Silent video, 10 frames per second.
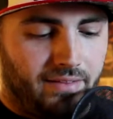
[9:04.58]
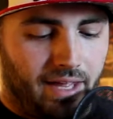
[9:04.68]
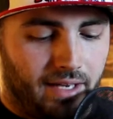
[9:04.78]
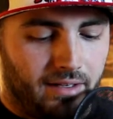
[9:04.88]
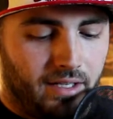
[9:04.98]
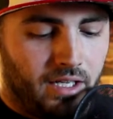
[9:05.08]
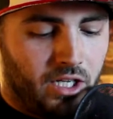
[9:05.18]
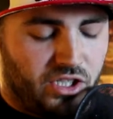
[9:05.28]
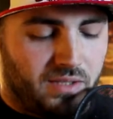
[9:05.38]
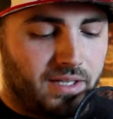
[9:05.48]
and that
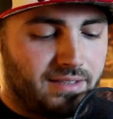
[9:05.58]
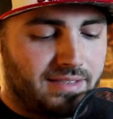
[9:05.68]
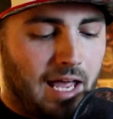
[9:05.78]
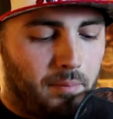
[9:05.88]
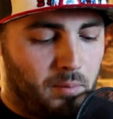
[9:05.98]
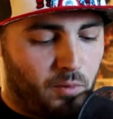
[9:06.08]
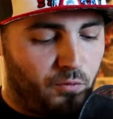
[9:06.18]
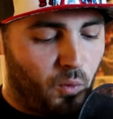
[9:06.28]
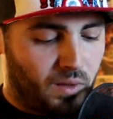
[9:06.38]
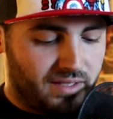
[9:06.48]
just because it's happened
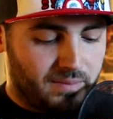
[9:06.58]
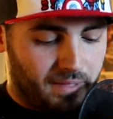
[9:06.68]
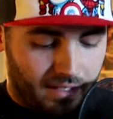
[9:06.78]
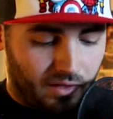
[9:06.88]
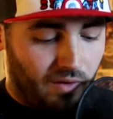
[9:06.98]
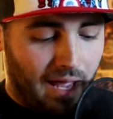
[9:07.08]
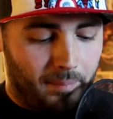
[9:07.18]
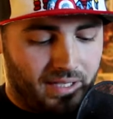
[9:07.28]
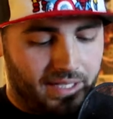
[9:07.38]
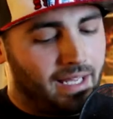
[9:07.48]
before doesn't mean it'll
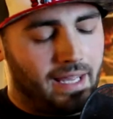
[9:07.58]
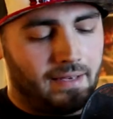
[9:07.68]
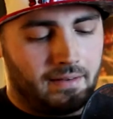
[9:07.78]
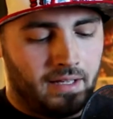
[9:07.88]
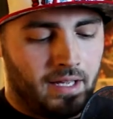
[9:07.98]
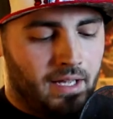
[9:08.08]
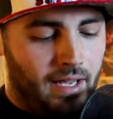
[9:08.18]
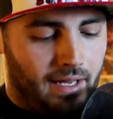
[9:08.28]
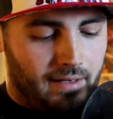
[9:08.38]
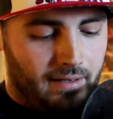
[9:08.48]
happen again.
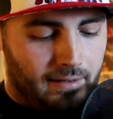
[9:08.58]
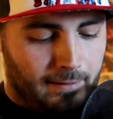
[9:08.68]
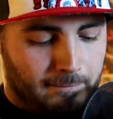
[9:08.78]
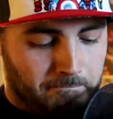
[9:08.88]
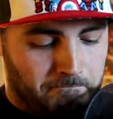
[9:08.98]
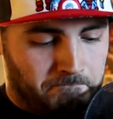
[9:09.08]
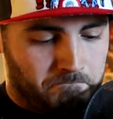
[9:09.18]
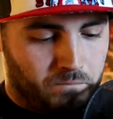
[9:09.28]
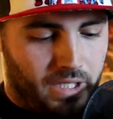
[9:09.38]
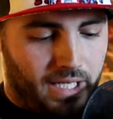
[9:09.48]
And
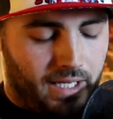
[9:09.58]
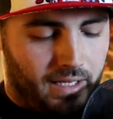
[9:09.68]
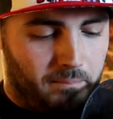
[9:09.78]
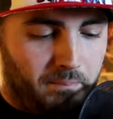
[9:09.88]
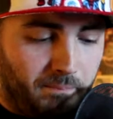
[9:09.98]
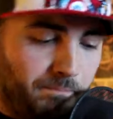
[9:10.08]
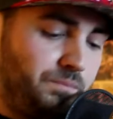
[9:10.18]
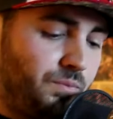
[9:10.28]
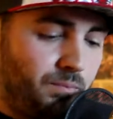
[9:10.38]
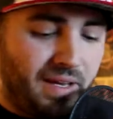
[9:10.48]

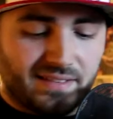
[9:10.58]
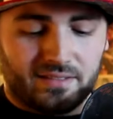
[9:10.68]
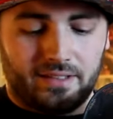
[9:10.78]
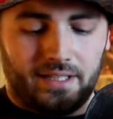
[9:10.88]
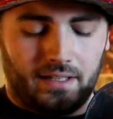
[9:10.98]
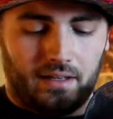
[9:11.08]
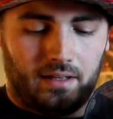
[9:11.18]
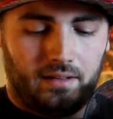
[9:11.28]
basically,